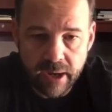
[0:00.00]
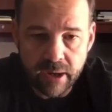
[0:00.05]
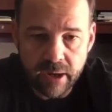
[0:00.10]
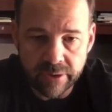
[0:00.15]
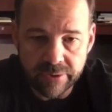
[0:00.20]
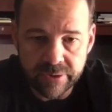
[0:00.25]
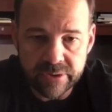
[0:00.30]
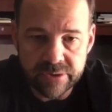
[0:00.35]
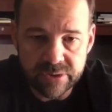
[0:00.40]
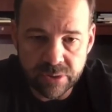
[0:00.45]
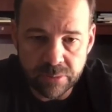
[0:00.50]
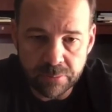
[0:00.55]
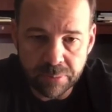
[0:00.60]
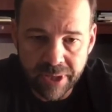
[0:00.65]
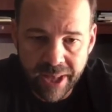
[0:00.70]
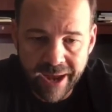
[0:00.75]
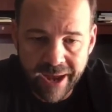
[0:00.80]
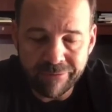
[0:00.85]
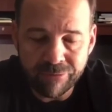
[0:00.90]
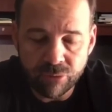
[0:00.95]
on the Zoom
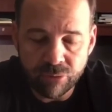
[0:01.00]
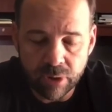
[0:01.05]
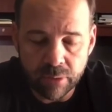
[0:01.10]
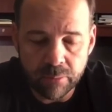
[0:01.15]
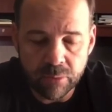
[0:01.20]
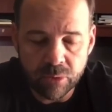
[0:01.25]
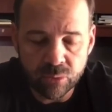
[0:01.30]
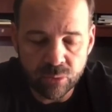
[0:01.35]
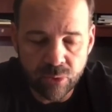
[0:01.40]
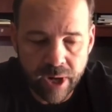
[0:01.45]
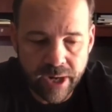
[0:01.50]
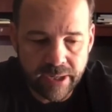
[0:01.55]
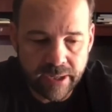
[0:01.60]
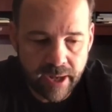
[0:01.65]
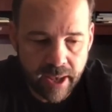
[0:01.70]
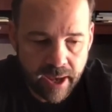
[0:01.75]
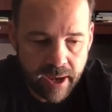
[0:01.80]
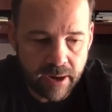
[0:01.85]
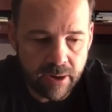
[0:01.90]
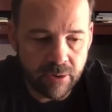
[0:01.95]
platform right
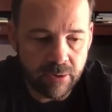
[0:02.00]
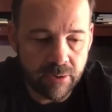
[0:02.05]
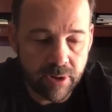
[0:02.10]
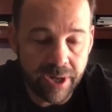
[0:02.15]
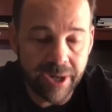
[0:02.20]
now,